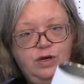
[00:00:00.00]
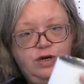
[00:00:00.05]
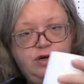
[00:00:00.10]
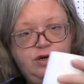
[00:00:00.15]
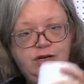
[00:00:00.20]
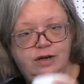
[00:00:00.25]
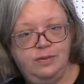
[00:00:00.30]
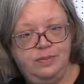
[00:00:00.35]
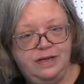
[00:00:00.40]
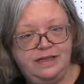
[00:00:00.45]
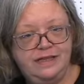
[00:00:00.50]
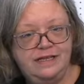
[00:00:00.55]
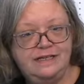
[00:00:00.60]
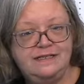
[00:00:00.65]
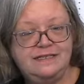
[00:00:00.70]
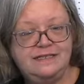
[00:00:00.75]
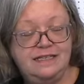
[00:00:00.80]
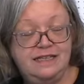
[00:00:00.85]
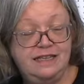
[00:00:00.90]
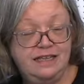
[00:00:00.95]
we're going to put
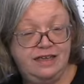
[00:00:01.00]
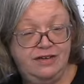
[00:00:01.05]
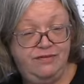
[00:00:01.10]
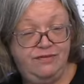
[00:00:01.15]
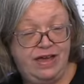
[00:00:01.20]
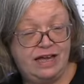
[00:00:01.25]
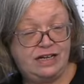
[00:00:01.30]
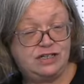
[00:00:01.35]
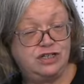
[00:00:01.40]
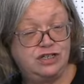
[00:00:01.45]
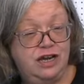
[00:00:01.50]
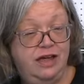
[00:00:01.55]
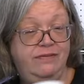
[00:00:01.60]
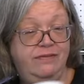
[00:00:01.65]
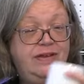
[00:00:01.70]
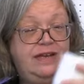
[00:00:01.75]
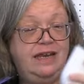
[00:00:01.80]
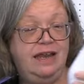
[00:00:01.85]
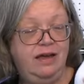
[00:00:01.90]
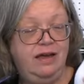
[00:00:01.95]
this in the convection
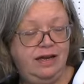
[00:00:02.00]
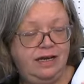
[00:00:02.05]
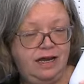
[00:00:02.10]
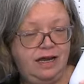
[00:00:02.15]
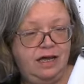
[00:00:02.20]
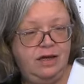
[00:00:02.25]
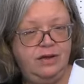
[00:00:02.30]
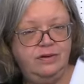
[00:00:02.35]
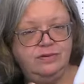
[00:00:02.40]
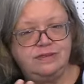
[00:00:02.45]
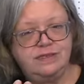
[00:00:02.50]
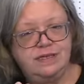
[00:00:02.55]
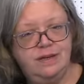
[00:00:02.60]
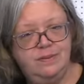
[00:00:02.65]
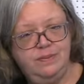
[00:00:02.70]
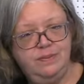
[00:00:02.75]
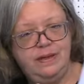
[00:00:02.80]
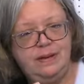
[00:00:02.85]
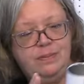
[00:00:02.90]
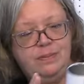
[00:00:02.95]
oven. Now I know
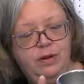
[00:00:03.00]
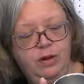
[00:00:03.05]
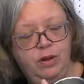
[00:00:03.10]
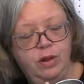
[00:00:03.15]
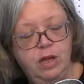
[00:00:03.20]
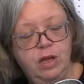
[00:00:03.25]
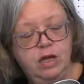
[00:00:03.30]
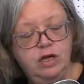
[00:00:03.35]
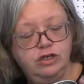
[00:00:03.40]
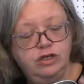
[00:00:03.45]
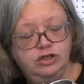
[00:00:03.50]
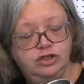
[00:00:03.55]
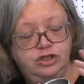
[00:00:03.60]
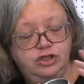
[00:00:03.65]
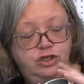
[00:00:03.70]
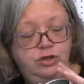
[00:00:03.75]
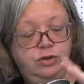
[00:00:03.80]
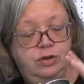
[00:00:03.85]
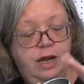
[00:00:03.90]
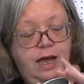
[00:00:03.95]
some people
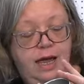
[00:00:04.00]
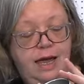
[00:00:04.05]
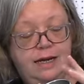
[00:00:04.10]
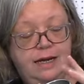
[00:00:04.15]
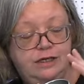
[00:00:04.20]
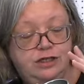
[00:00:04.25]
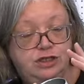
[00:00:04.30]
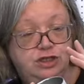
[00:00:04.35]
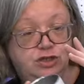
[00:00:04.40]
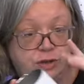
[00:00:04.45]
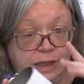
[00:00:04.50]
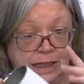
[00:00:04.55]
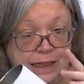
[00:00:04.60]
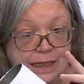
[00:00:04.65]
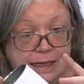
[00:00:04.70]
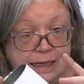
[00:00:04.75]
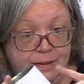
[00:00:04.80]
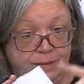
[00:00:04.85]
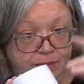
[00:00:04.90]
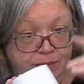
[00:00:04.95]
do not
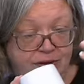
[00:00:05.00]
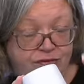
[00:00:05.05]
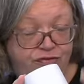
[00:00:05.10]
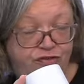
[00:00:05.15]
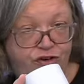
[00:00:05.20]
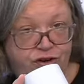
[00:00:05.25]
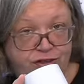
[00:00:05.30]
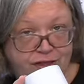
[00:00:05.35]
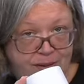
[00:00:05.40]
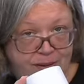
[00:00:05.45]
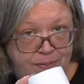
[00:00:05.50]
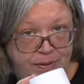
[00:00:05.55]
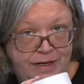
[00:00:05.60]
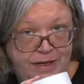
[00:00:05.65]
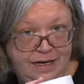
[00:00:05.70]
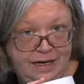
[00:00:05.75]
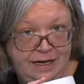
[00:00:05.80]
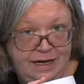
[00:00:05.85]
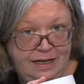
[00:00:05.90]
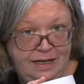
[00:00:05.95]
shrink it before they put
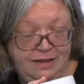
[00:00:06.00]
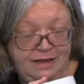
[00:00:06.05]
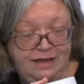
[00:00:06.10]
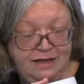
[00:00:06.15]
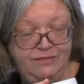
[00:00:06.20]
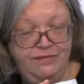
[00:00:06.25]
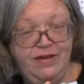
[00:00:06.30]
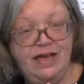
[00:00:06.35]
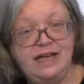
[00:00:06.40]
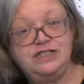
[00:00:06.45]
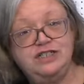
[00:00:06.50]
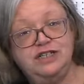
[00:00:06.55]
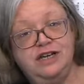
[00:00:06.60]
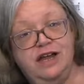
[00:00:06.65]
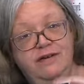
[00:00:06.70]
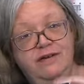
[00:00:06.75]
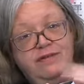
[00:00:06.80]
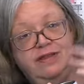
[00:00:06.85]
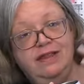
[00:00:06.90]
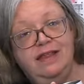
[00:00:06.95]
it in the convection
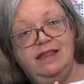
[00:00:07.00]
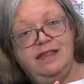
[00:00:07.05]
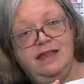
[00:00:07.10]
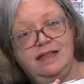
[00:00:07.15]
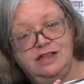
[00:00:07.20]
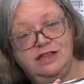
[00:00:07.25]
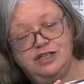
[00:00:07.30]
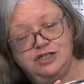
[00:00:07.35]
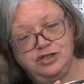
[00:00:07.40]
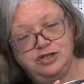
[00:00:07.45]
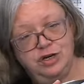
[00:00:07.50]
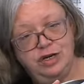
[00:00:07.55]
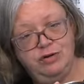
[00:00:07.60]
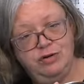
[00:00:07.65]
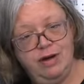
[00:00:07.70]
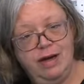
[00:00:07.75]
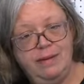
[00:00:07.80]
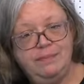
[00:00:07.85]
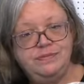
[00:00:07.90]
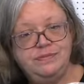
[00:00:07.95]
oven. They let the shrink
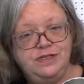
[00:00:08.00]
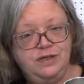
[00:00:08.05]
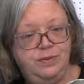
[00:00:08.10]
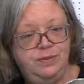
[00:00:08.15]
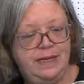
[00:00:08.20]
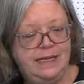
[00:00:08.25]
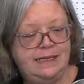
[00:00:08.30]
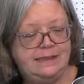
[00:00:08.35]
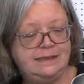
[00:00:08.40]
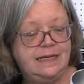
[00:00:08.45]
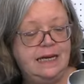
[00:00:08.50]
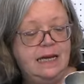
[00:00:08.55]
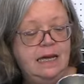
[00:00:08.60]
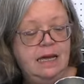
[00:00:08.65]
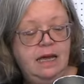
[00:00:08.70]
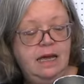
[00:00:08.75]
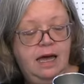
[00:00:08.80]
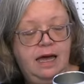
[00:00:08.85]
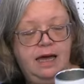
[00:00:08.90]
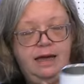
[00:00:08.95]
wrap do it,
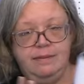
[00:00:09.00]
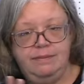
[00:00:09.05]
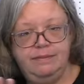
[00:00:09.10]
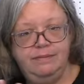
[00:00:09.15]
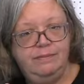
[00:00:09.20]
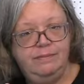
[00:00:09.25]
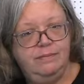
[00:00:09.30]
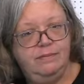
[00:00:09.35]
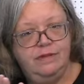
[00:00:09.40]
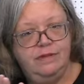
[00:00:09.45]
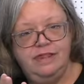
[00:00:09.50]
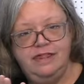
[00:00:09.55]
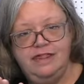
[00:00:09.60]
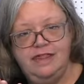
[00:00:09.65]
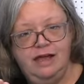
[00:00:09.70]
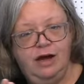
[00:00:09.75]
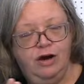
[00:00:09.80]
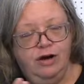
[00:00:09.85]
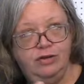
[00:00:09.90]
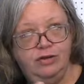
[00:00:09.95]

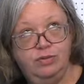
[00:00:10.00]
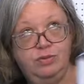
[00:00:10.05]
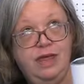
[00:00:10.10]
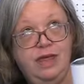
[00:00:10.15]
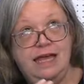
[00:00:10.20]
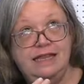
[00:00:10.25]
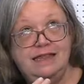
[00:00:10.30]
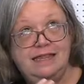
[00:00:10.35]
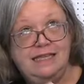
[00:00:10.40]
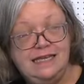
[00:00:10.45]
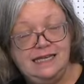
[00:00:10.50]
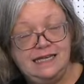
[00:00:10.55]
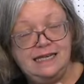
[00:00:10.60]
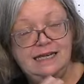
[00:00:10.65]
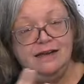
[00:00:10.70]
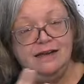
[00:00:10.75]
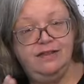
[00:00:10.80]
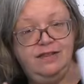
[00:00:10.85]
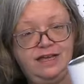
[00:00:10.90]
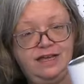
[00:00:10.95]
or let the
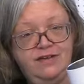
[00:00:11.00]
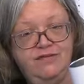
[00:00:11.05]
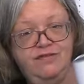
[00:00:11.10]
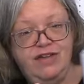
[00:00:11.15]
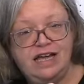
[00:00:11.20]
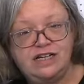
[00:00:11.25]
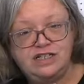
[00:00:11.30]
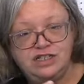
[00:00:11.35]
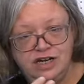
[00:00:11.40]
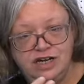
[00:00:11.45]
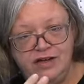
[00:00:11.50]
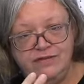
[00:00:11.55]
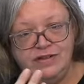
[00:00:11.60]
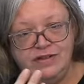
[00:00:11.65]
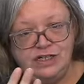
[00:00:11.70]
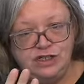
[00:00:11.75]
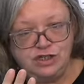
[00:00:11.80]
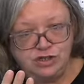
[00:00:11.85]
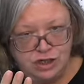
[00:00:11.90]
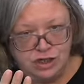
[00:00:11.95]
heat of the convection
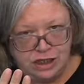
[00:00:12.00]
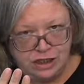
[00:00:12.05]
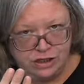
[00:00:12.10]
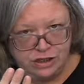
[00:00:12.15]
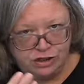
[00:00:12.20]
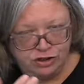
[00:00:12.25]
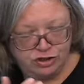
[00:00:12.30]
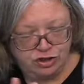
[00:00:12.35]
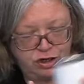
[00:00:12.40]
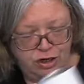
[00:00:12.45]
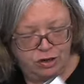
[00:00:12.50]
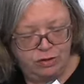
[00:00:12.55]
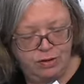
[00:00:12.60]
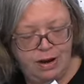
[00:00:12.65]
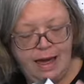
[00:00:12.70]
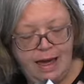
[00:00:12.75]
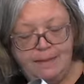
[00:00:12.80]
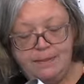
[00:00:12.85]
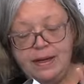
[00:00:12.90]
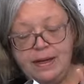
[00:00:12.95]
oven shrink the shrink
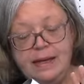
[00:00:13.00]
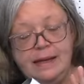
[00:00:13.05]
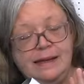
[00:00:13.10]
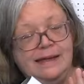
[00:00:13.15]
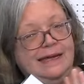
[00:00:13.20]
wrap.